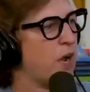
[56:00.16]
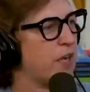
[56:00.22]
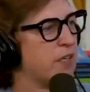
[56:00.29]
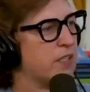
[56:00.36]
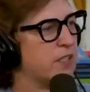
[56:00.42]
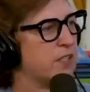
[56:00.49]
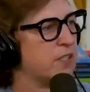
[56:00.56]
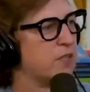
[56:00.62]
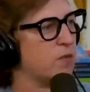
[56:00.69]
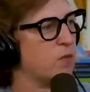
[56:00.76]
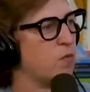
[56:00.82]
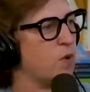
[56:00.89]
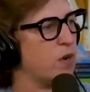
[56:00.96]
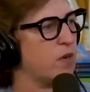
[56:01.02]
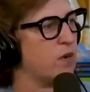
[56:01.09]
practice,
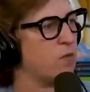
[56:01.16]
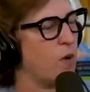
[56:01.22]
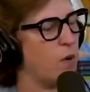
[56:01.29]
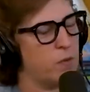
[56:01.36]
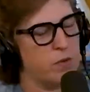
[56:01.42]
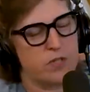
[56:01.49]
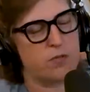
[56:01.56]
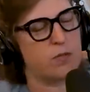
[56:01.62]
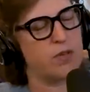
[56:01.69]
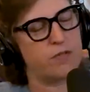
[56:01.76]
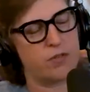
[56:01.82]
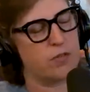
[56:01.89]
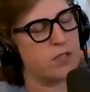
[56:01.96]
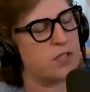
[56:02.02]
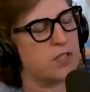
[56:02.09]
what what would sort
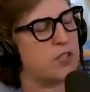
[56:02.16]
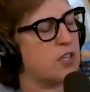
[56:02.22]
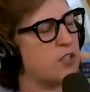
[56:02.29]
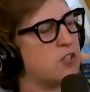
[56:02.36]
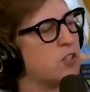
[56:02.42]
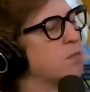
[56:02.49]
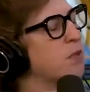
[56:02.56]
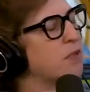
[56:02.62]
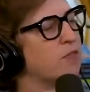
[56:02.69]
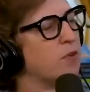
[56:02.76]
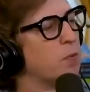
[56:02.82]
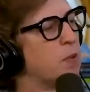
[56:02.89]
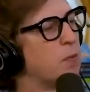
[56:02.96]
of your suggestion be for